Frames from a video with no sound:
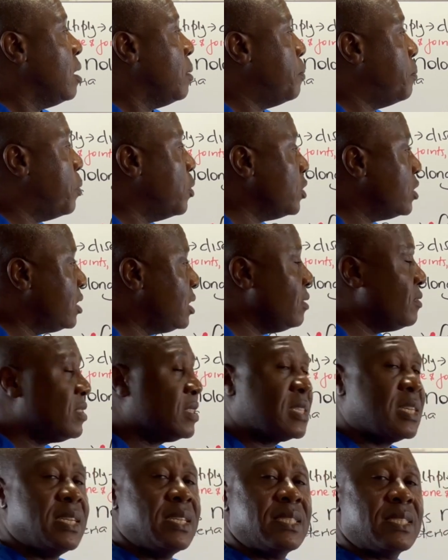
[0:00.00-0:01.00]
positive
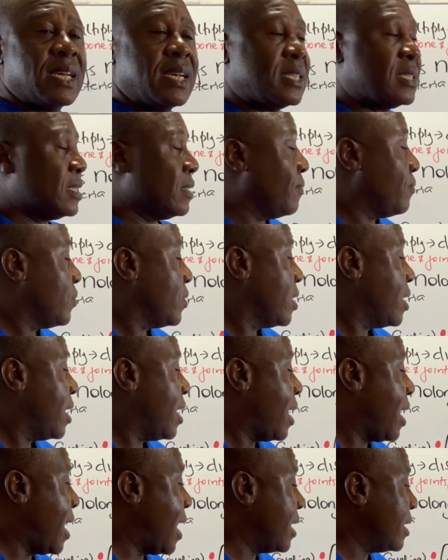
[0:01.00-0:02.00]
skin tests
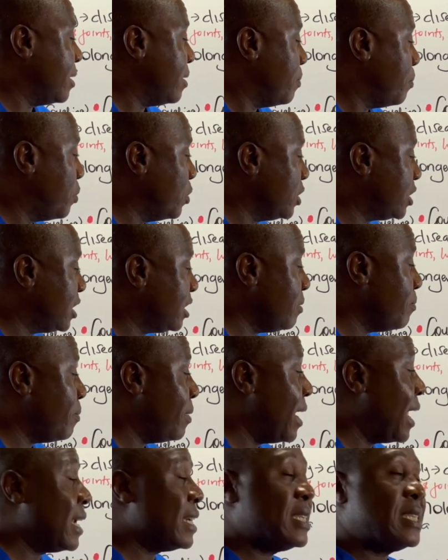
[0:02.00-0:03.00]
and positive
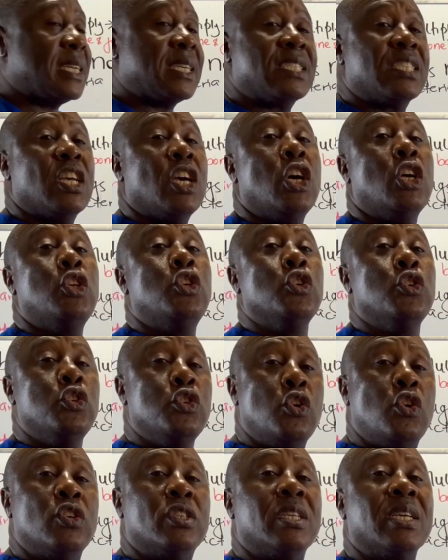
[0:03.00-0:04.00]
blood tests do
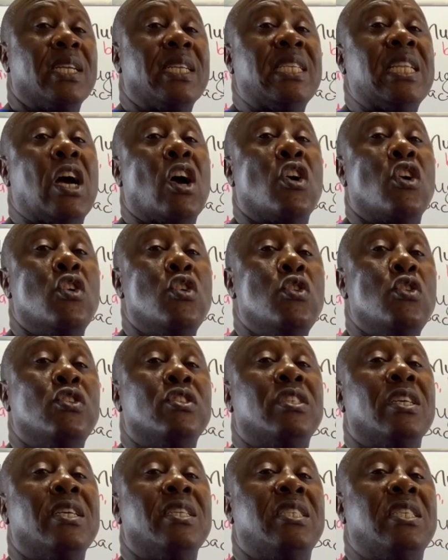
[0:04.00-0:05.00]
not
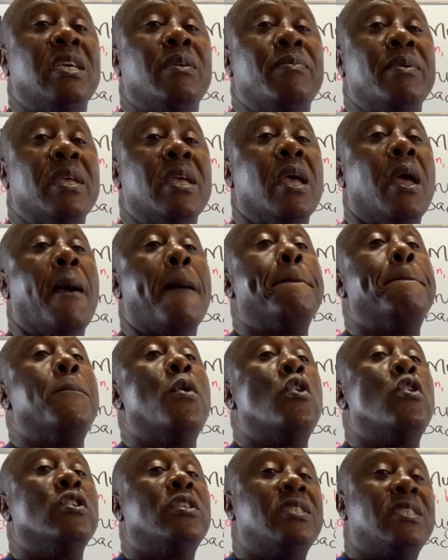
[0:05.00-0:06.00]
diagnose TB.
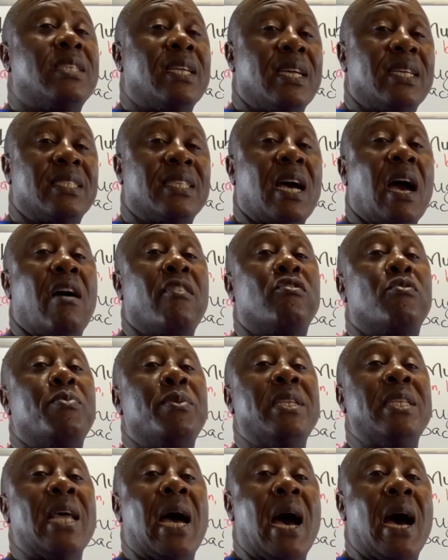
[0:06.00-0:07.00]
More tests have to be
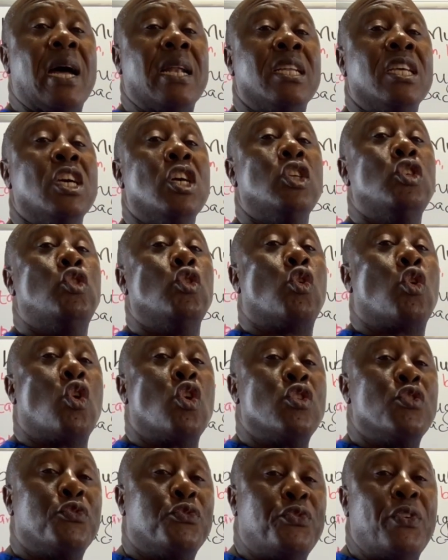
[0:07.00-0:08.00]
done to
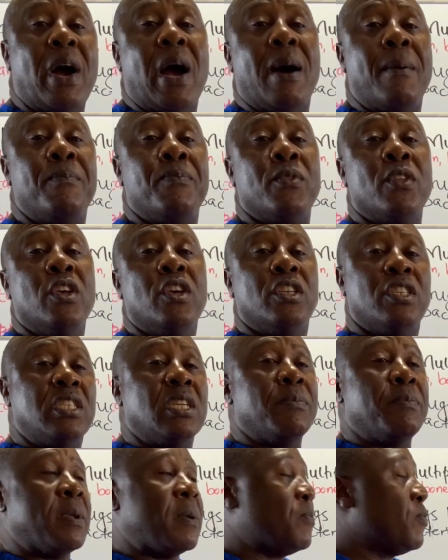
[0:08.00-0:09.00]
confirm
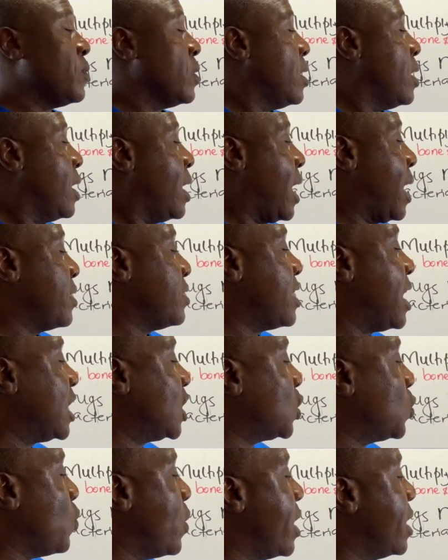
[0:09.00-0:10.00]
TB. And that's
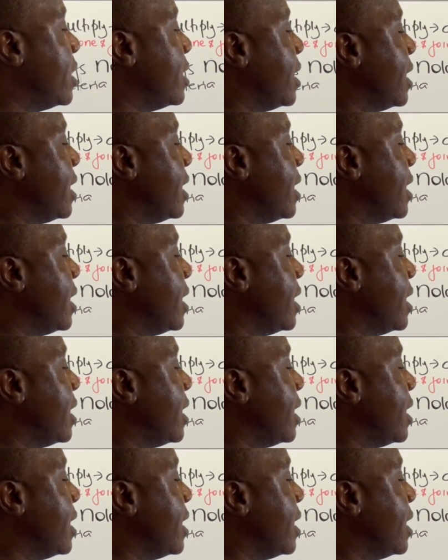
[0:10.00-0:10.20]
when